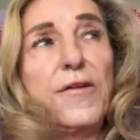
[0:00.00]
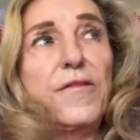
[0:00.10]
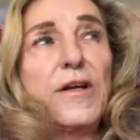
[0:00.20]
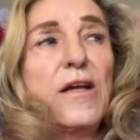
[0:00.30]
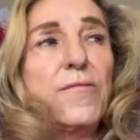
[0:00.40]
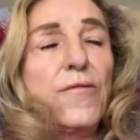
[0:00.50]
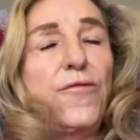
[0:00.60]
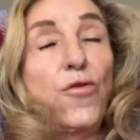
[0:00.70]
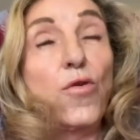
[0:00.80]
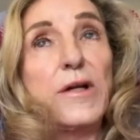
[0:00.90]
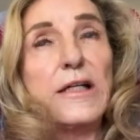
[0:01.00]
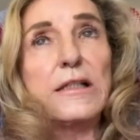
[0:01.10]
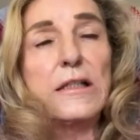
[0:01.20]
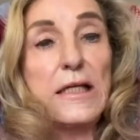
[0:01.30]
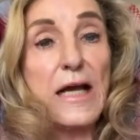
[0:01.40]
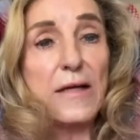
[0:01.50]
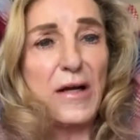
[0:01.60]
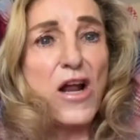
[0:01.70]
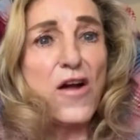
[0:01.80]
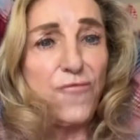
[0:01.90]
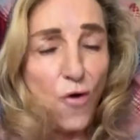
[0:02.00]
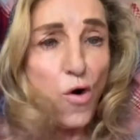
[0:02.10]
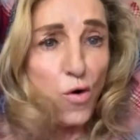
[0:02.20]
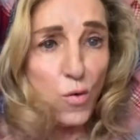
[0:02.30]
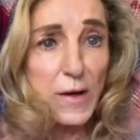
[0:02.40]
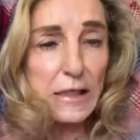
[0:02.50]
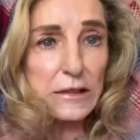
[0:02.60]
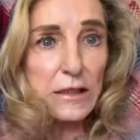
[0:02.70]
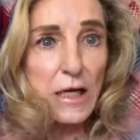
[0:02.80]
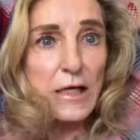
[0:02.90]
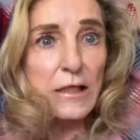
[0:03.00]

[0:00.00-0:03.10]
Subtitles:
I think they gave them 4 weeks in the end, but 4 weeks